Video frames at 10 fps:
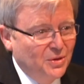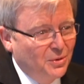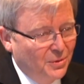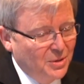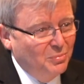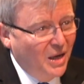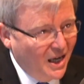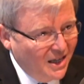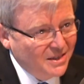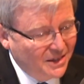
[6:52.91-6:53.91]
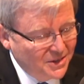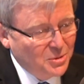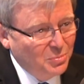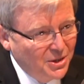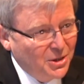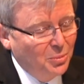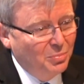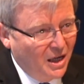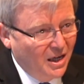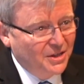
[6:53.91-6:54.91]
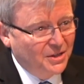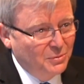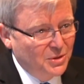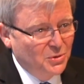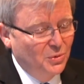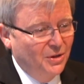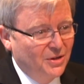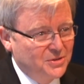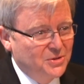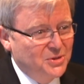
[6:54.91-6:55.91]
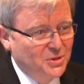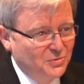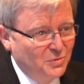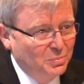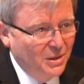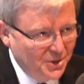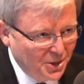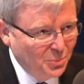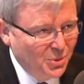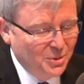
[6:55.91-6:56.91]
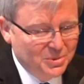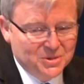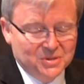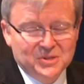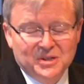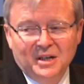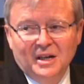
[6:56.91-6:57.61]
The Green Party, it's a political party which organises itself for political purposes.